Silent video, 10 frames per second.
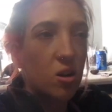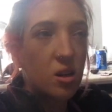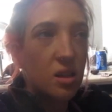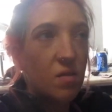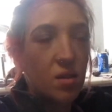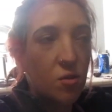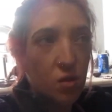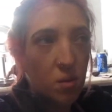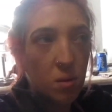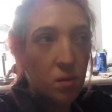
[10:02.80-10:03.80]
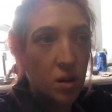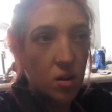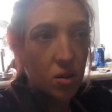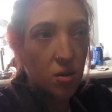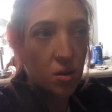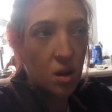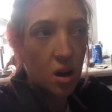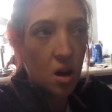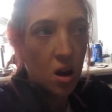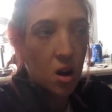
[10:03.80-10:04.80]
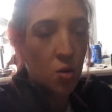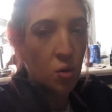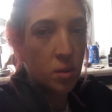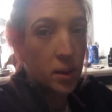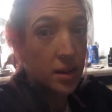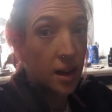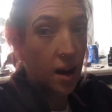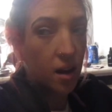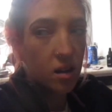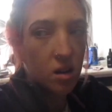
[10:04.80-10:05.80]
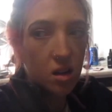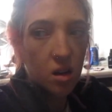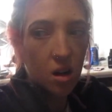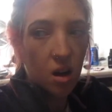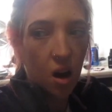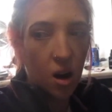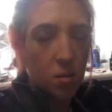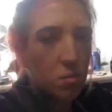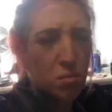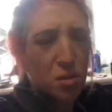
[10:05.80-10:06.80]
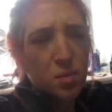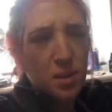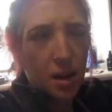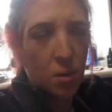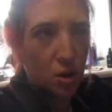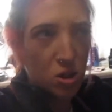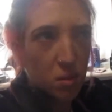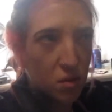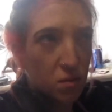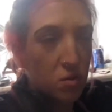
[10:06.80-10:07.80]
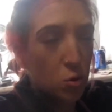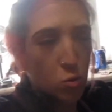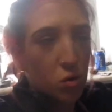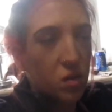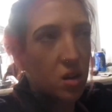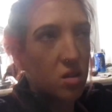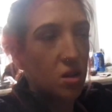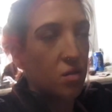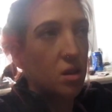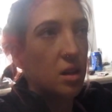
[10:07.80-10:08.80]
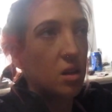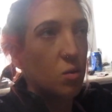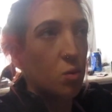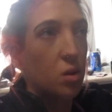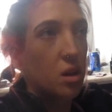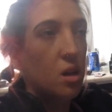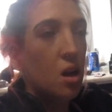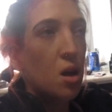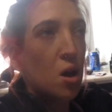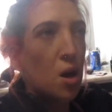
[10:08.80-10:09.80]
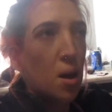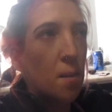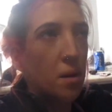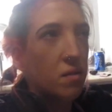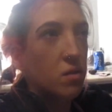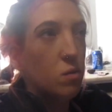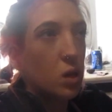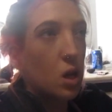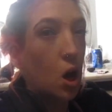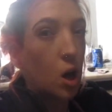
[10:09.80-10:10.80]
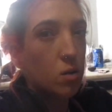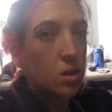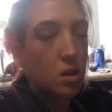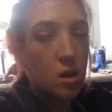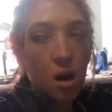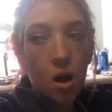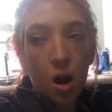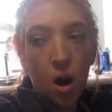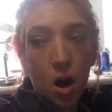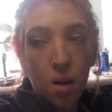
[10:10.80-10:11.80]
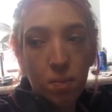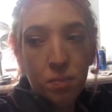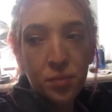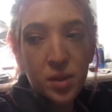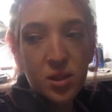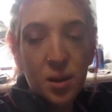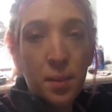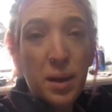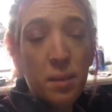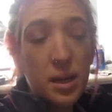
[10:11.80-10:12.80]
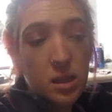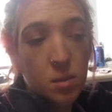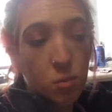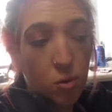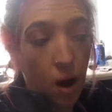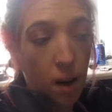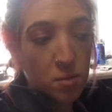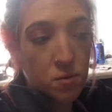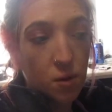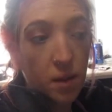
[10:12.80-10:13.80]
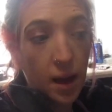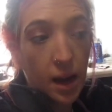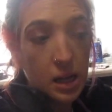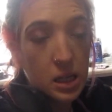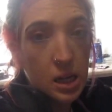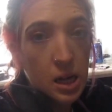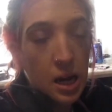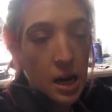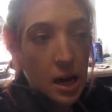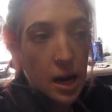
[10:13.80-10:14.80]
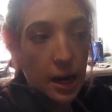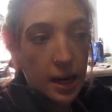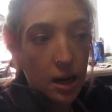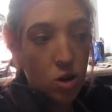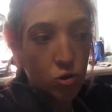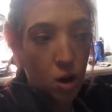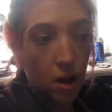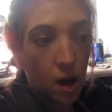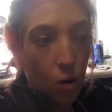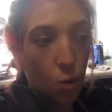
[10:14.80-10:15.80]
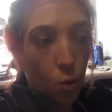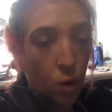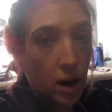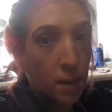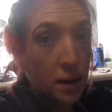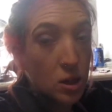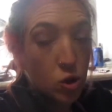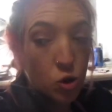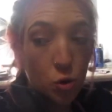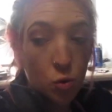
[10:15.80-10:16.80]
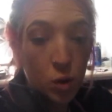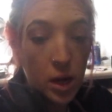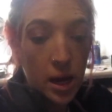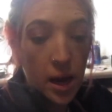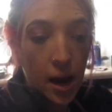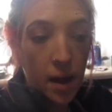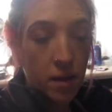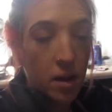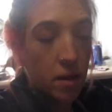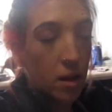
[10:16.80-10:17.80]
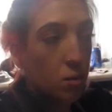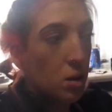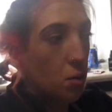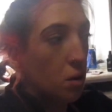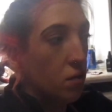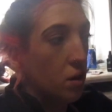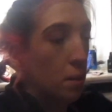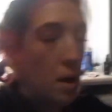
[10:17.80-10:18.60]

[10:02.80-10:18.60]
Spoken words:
because I've never filmed a video with my dad. Plus my dad watches my YouTube videos, so I feel like he wouldn't, but really awkward. So I might make some props for that and kind of draw out what I might do. And then the other one I'm going to film,